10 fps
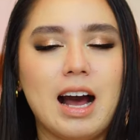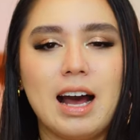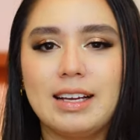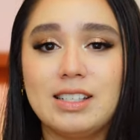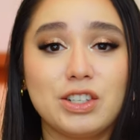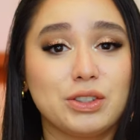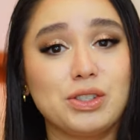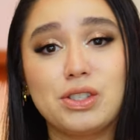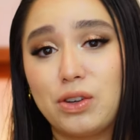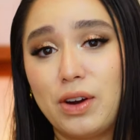I start to
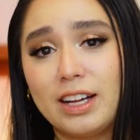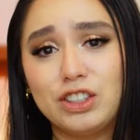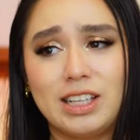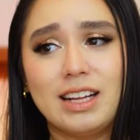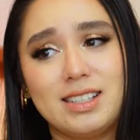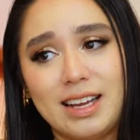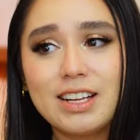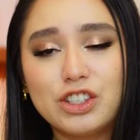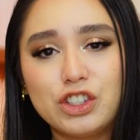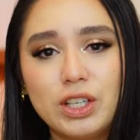scratch, it gets
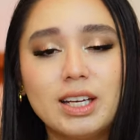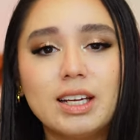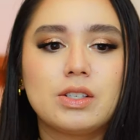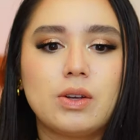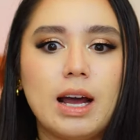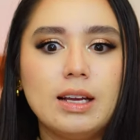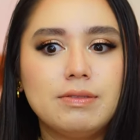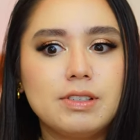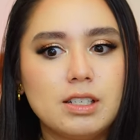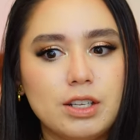itchy. So I
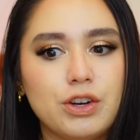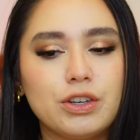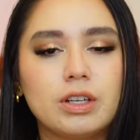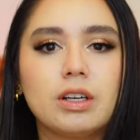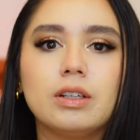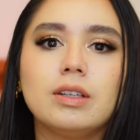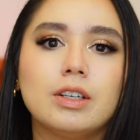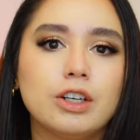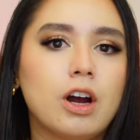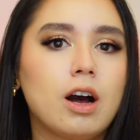have steered
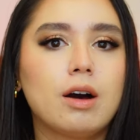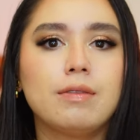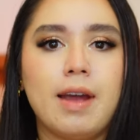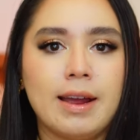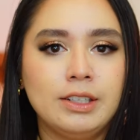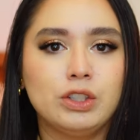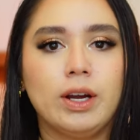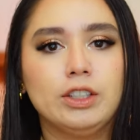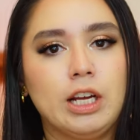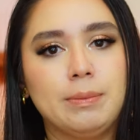clear of any
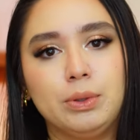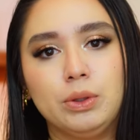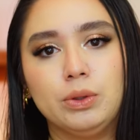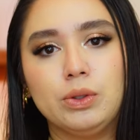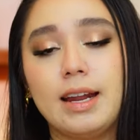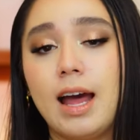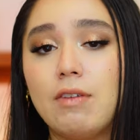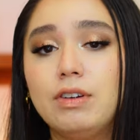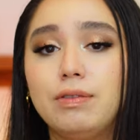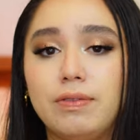dry shampoos and I
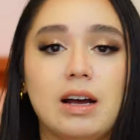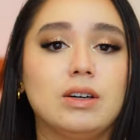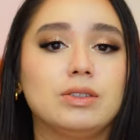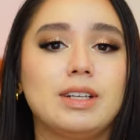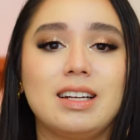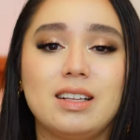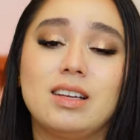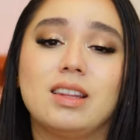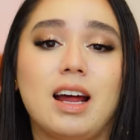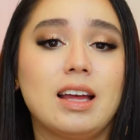haven't found
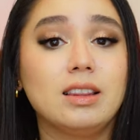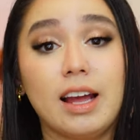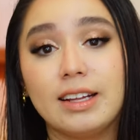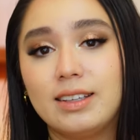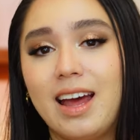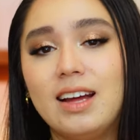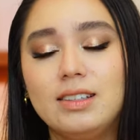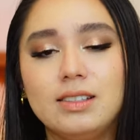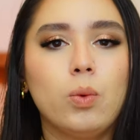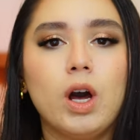anything that I like
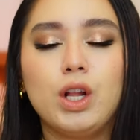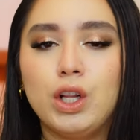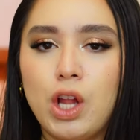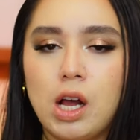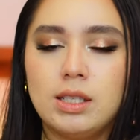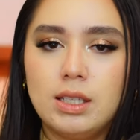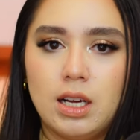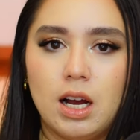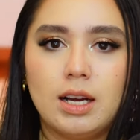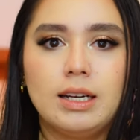yet. Well,
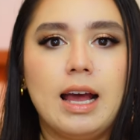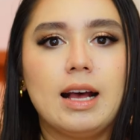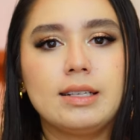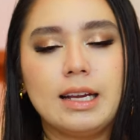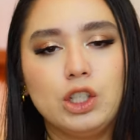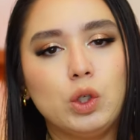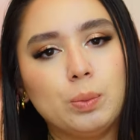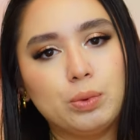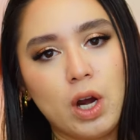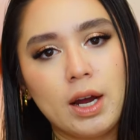loccitane has a new
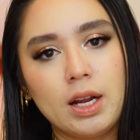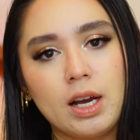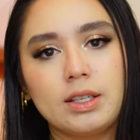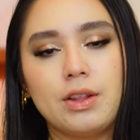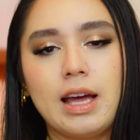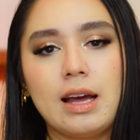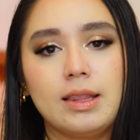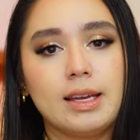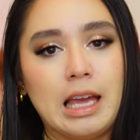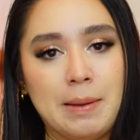product that
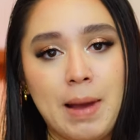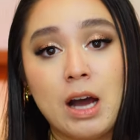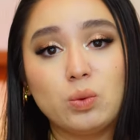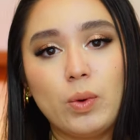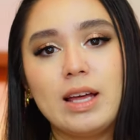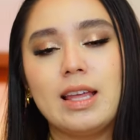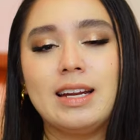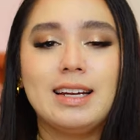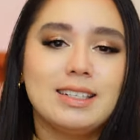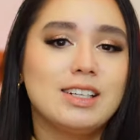they came out with,
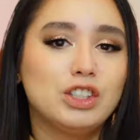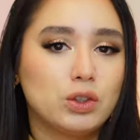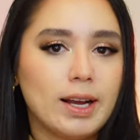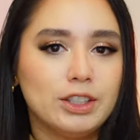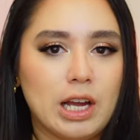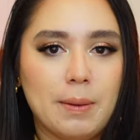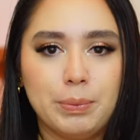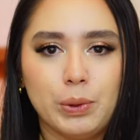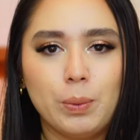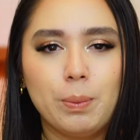and it is a dry
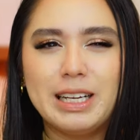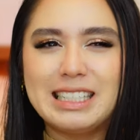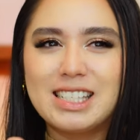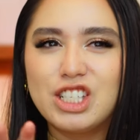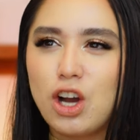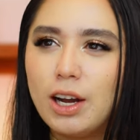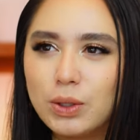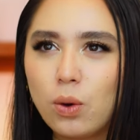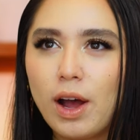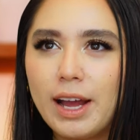shampoo, but it's
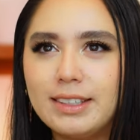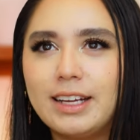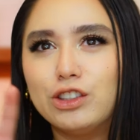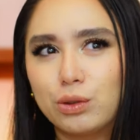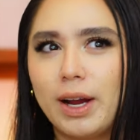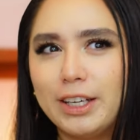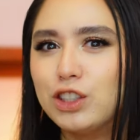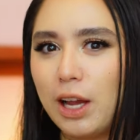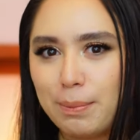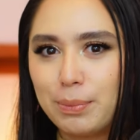not quite a dry
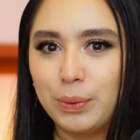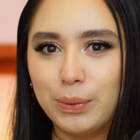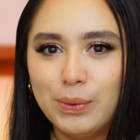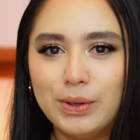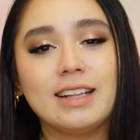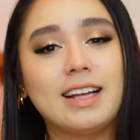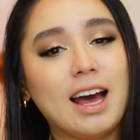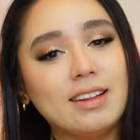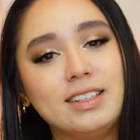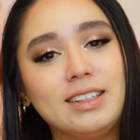shampoo, and
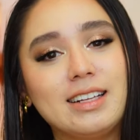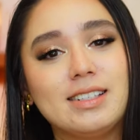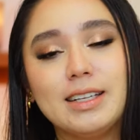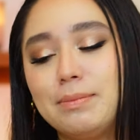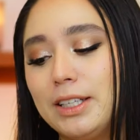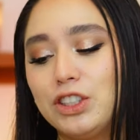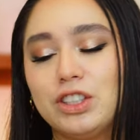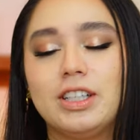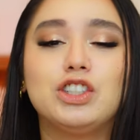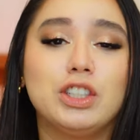Kathleenlights did
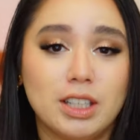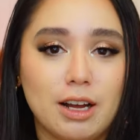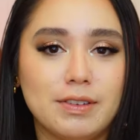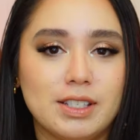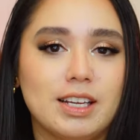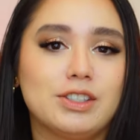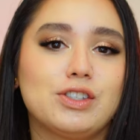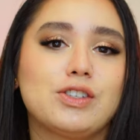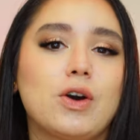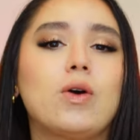mention that she loves it,
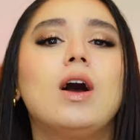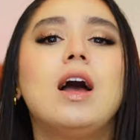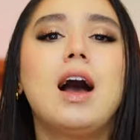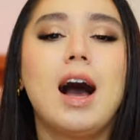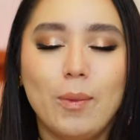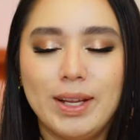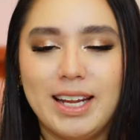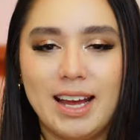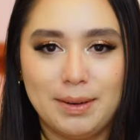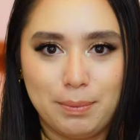so I went
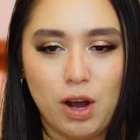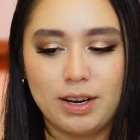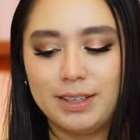ahead and bought